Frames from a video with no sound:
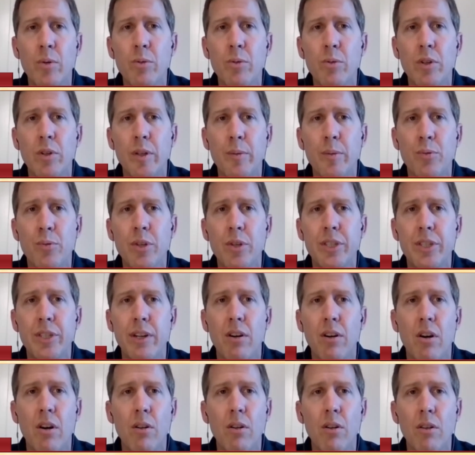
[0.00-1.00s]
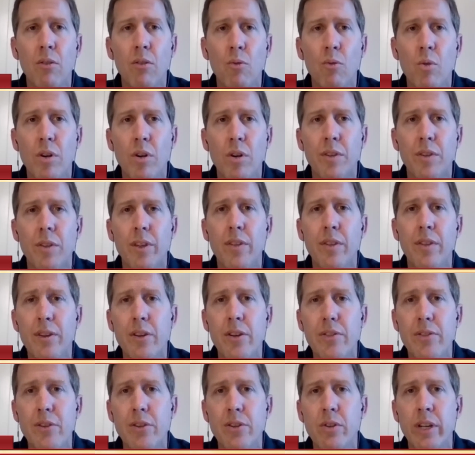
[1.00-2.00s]
We really appreciate all of the work
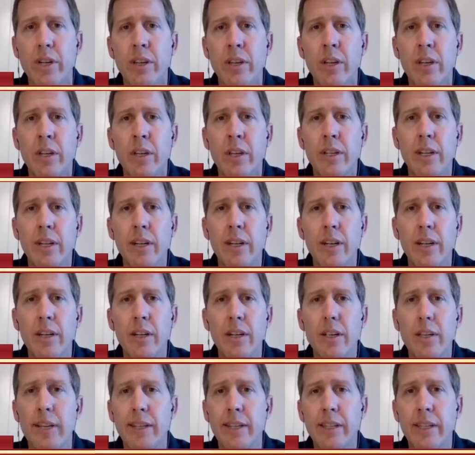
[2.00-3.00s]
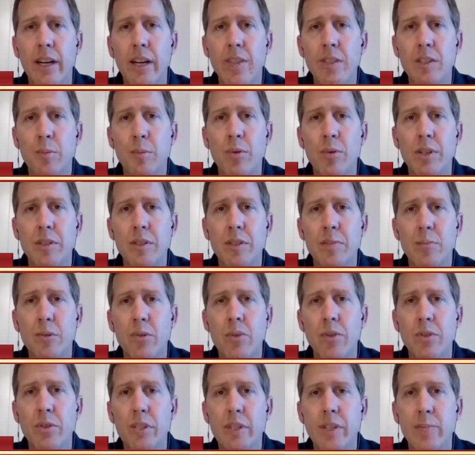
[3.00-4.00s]
that they're doing. And Council
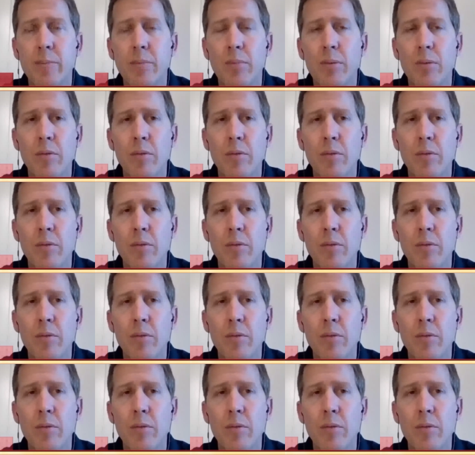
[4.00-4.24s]
President Pro